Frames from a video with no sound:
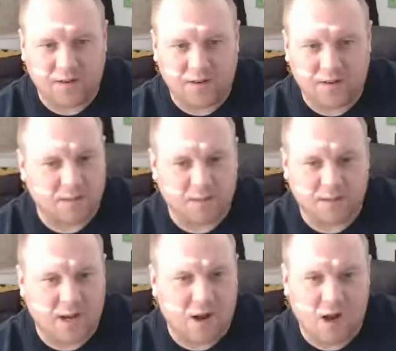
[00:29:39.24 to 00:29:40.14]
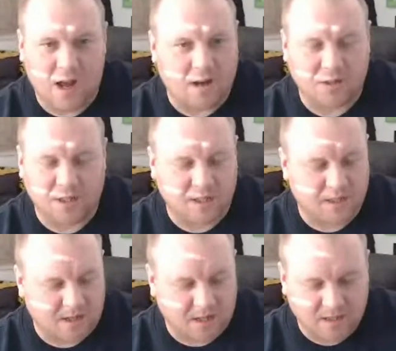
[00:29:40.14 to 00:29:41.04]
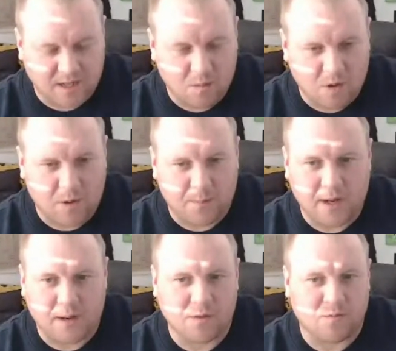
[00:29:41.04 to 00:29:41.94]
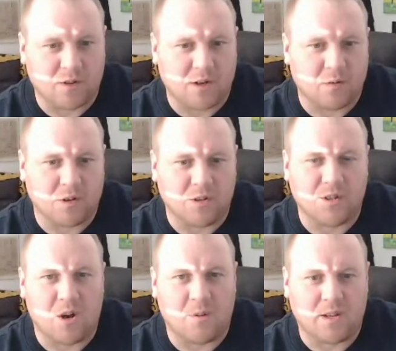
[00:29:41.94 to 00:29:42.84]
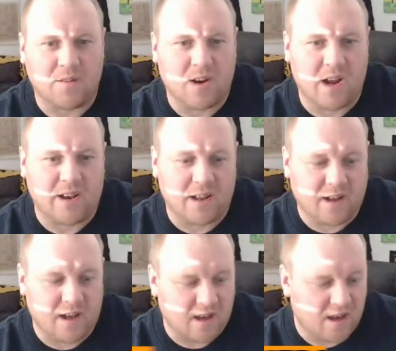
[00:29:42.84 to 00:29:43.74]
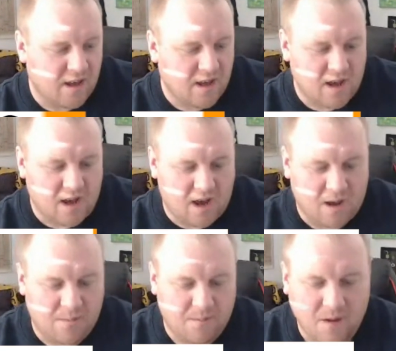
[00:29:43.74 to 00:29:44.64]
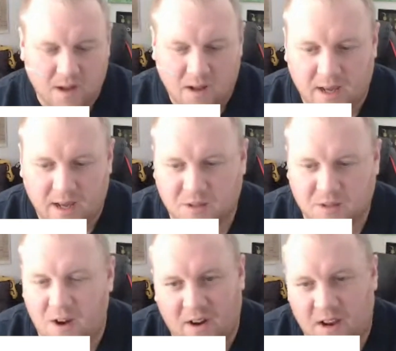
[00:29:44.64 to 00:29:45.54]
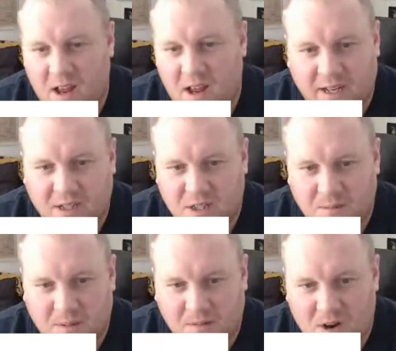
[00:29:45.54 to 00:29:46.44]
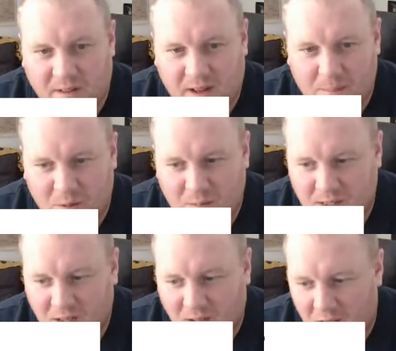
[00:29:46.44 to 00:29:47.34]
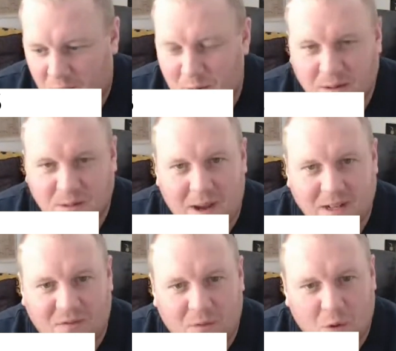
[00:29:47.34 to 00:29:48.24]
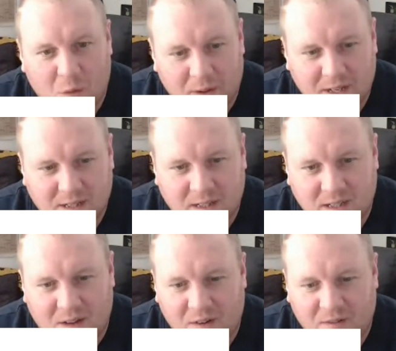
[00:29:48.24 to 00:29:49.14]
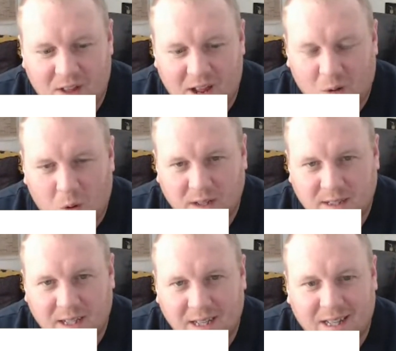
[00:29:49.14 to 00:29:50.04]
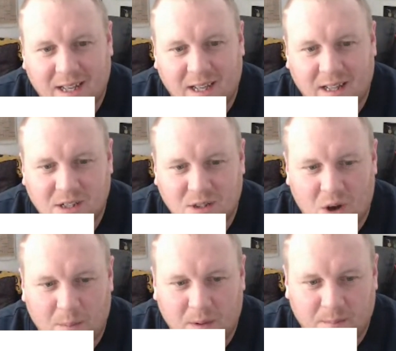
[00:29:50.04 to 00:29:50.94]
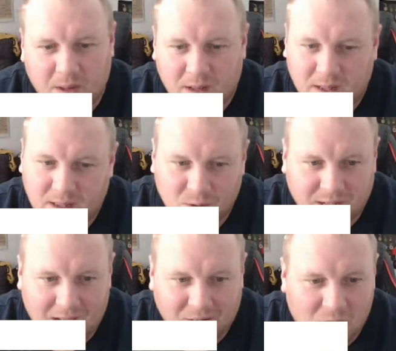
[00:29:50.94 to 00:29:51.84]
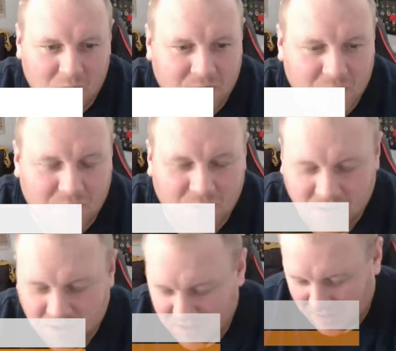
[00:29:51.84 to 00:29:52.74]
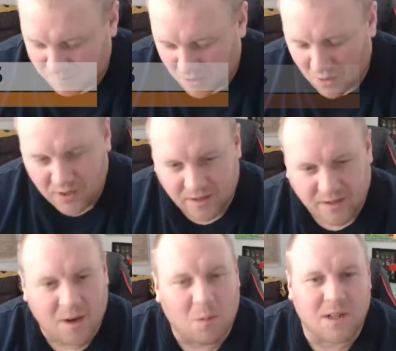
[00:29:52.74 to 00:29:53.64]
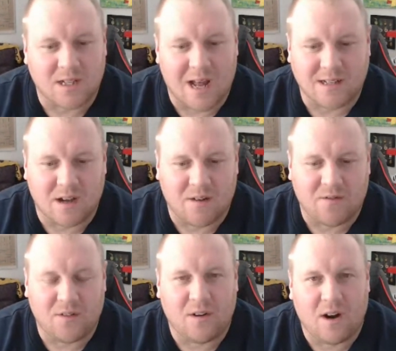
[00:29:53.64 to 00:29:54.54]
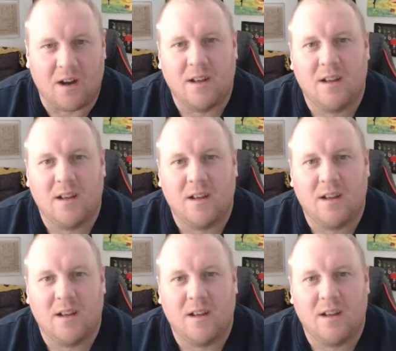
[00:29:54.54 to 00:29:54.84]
very similar to Algiers. I think it's a word beating. It was a real good time that he ran that day. He was very unlucky just to be run down by Mr. Cut, who bounced back to form, but there's nothing of that quality in here this time. He's already had a Rovian and Vorosadine behind. I don't know what the stats are for